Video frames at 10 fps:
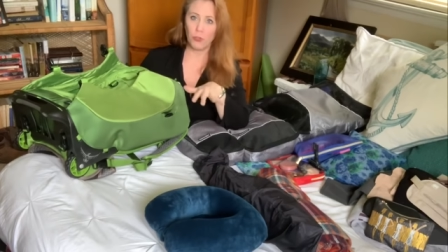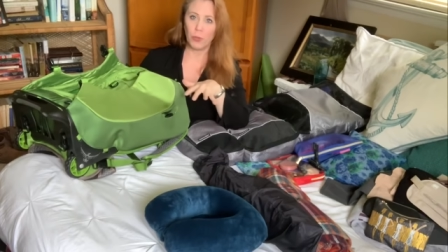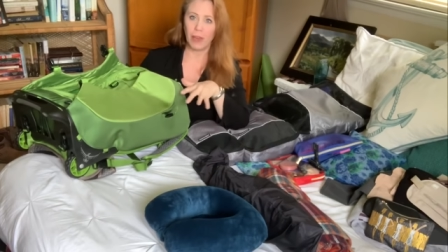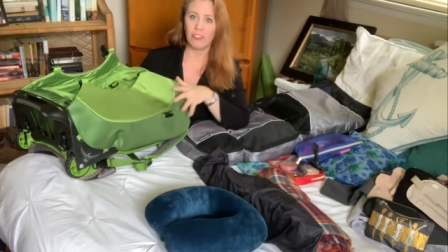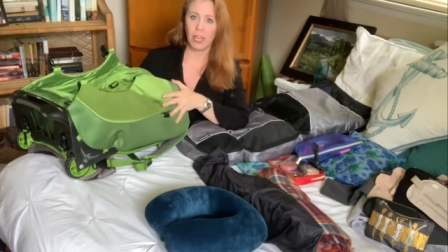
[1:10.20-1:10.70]
you
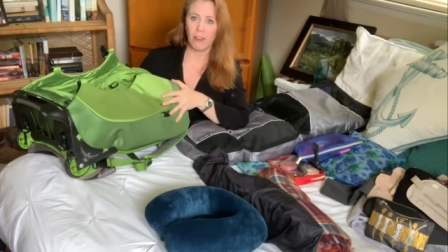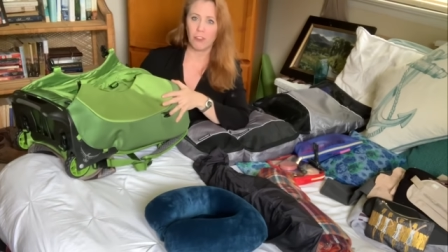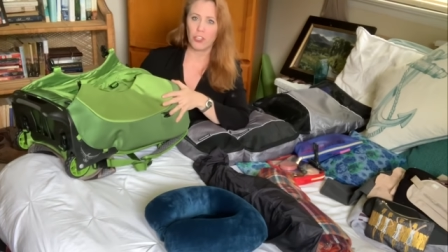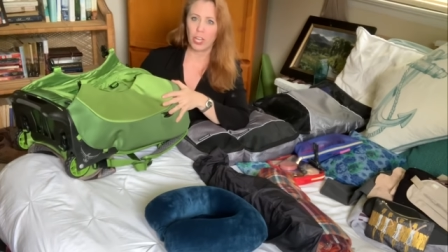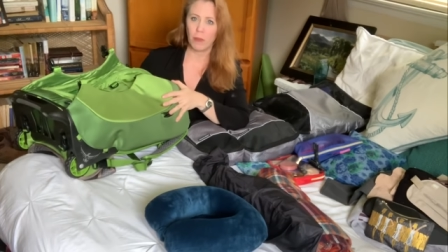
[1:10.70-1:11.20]
do have to
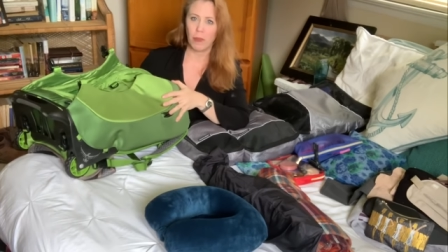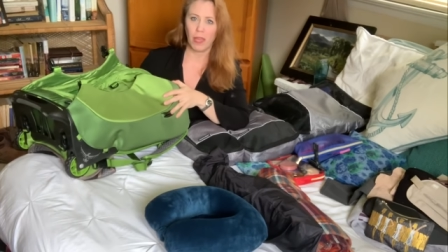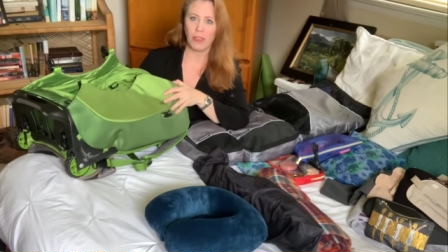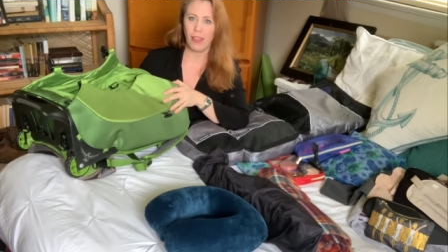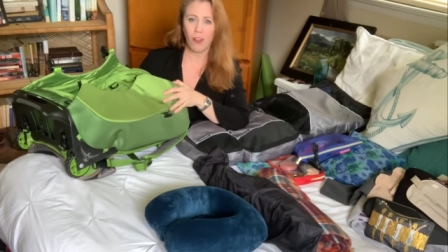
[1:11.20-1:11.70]
ever check a
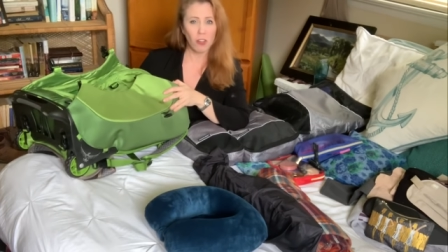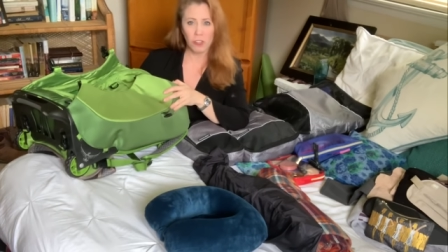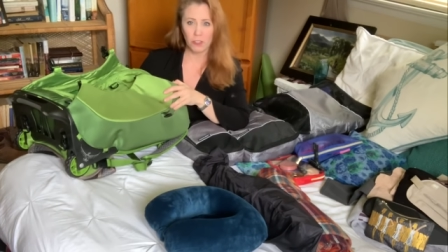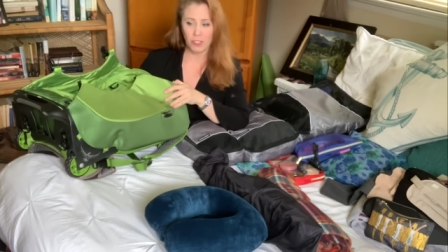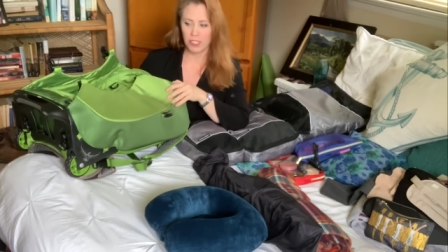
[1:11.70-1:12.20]
bag, they all
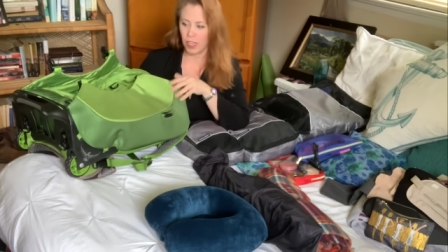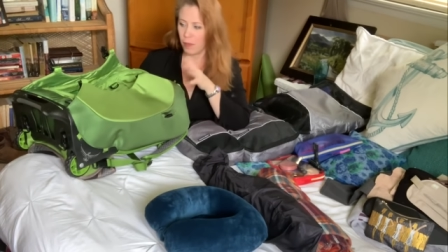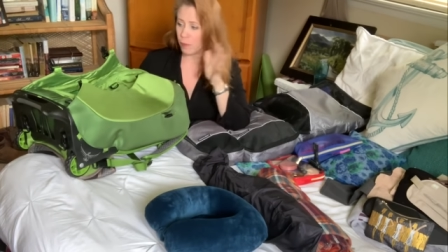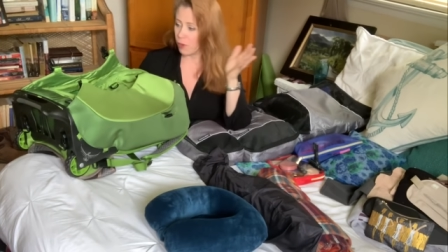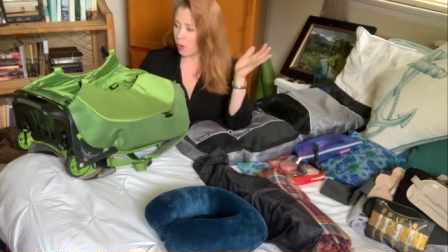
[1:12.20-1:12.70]
look the
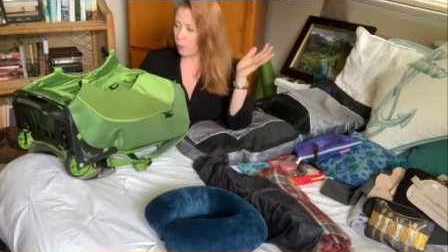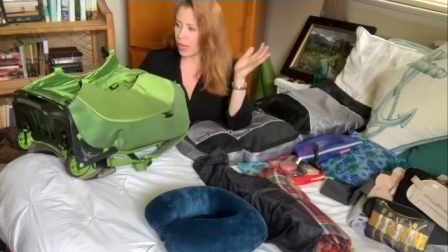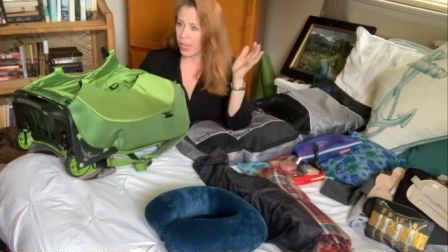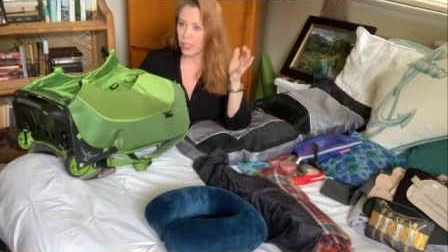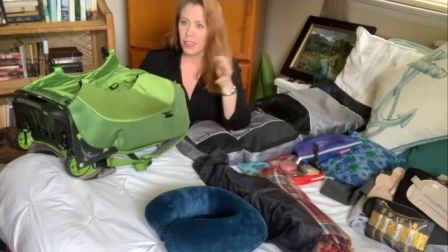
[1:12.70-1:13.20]
same, they're all
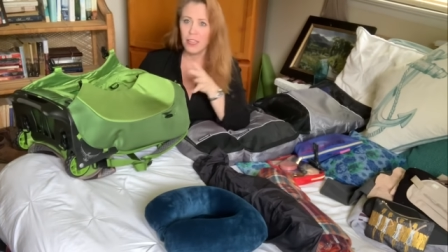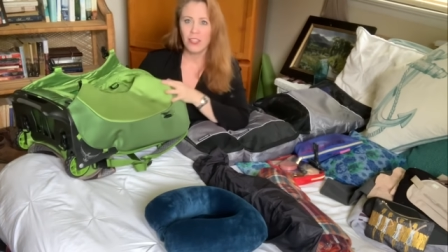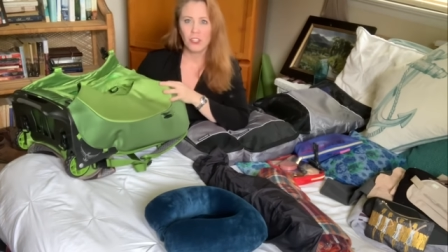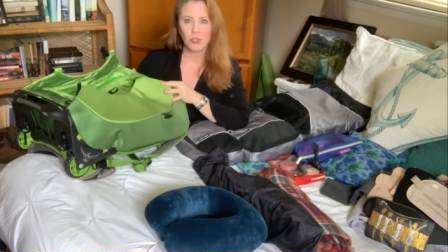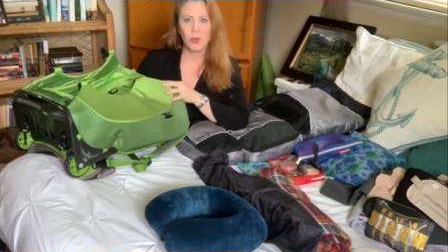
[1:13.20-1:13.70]
black.
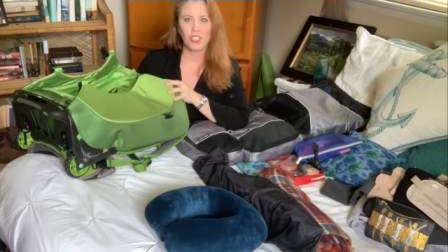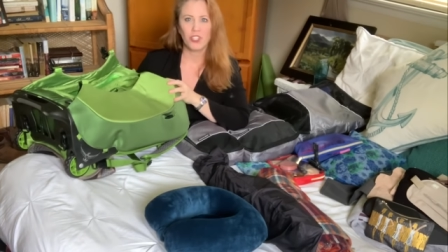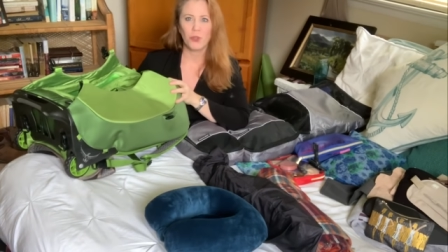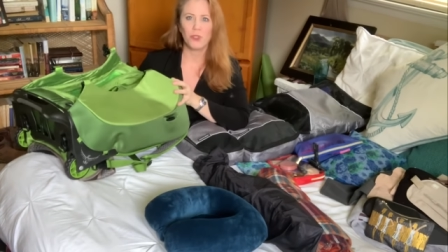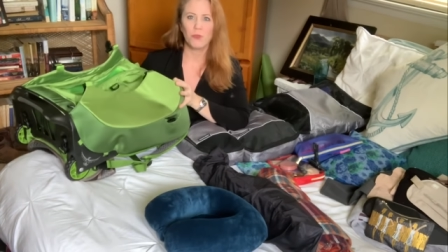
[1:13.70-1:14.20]
So I
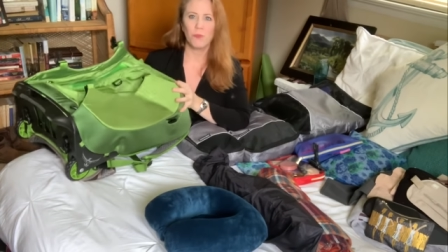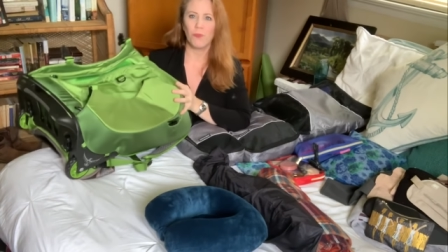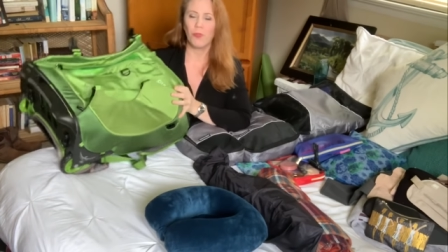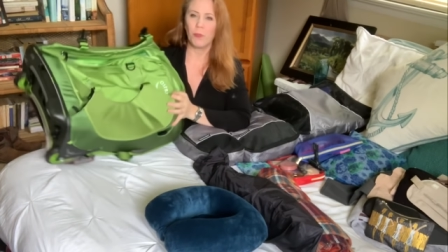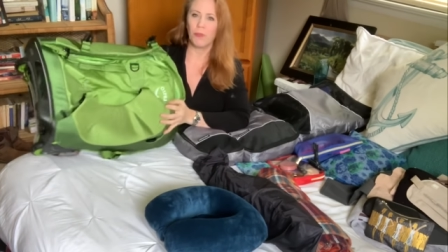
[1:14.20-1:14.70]
chose this
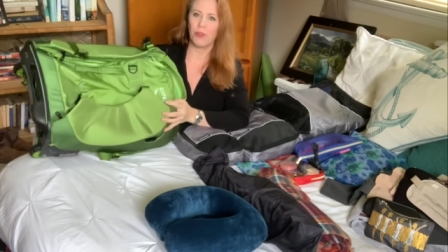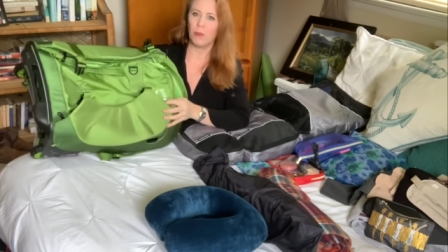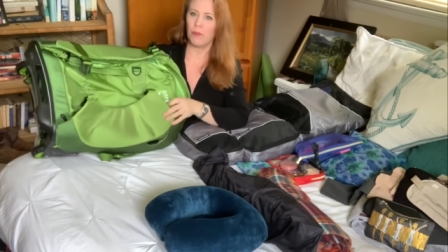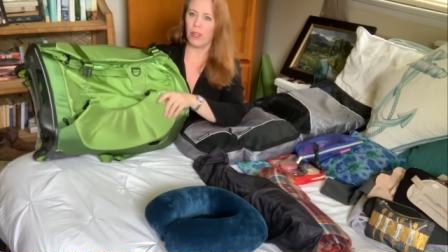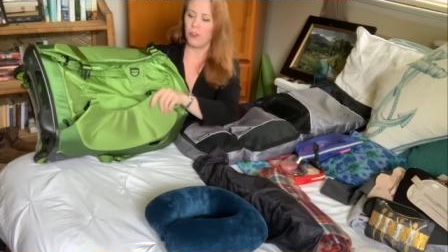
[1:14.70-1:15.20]
really
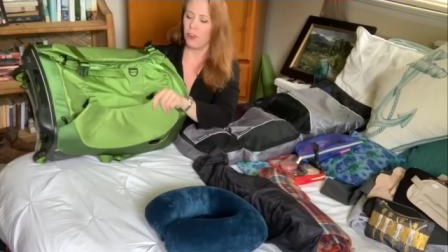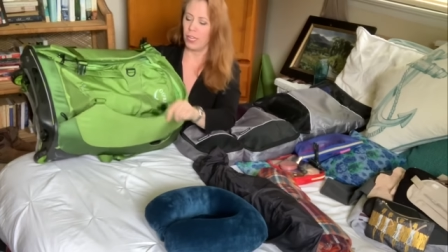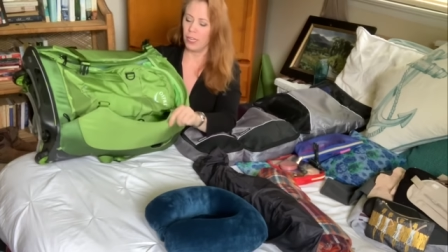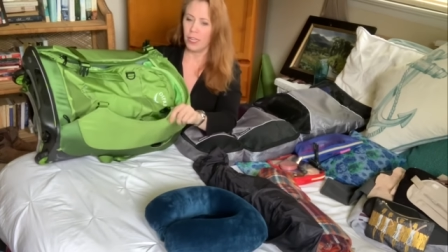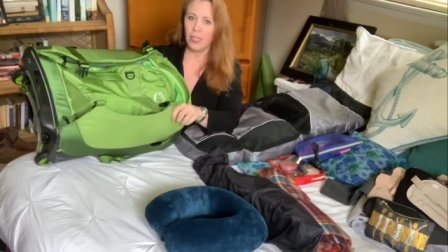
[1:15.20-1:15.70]
pretty bright
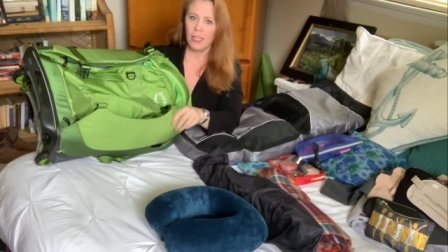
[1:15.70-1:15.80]
green.